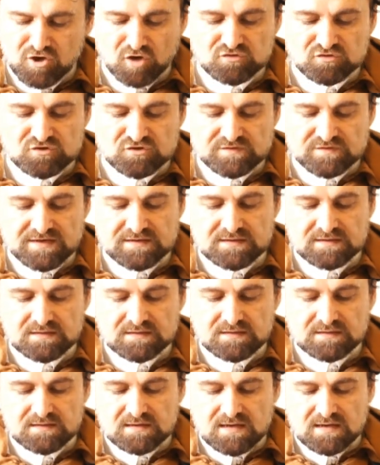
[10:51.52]
known today
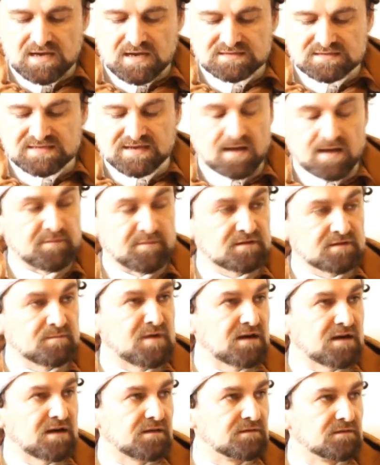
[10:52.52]
as the covered
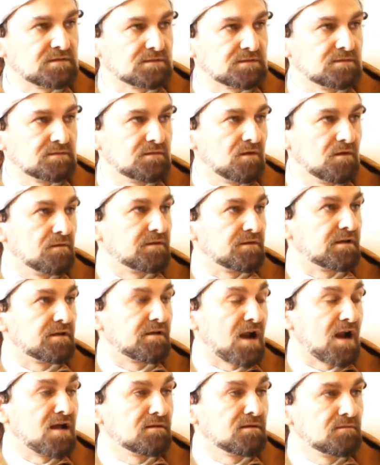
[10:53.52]
market or the
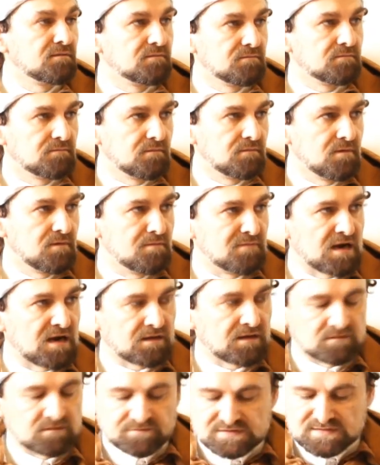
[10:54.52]
Grand
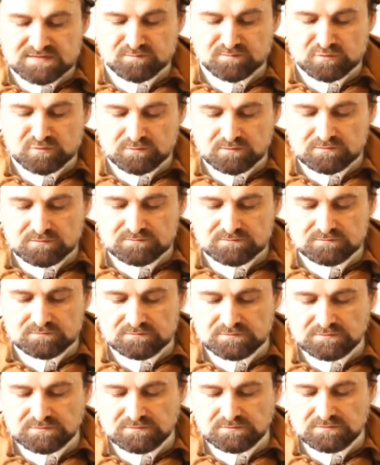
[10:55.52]
Market of Istanbul.
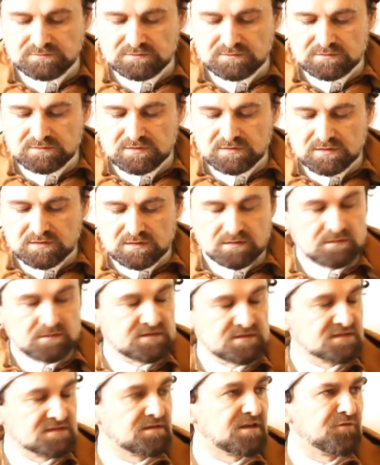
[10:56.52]

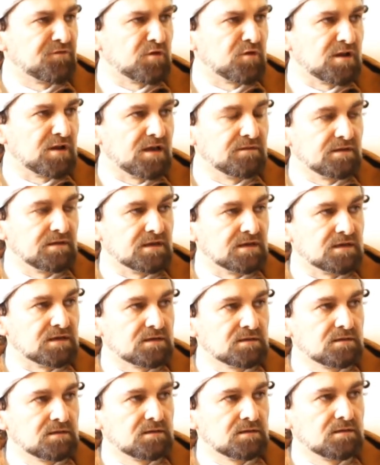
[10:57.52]
Just to give you an
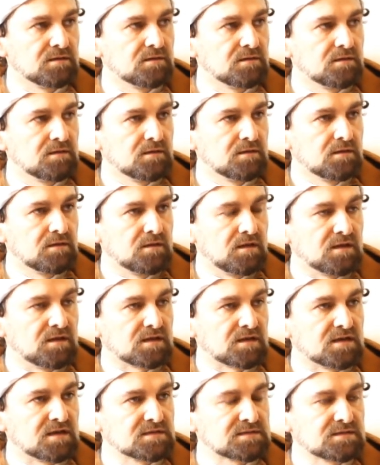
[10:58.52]
idea,
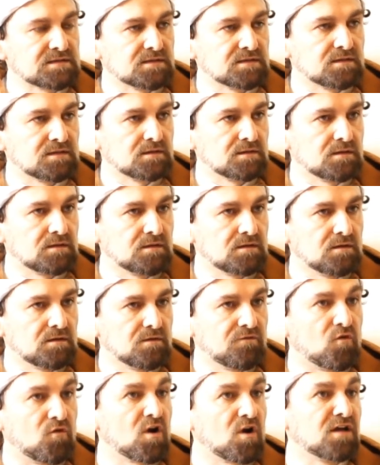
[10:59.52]
it has uh,
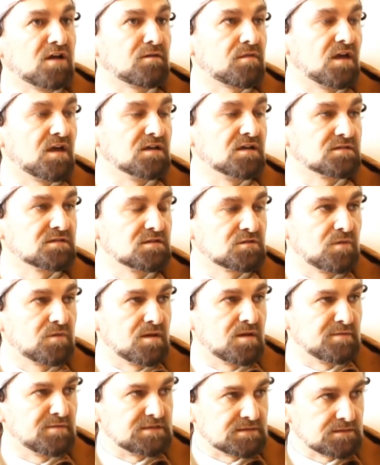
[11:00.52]
400,000
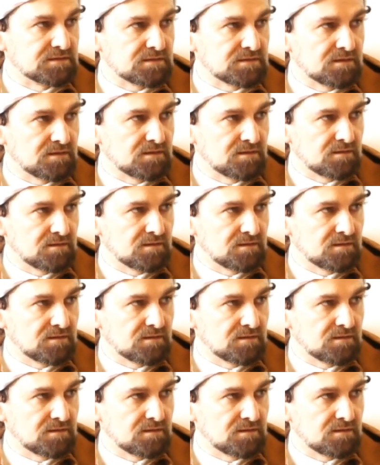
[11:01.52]
square meters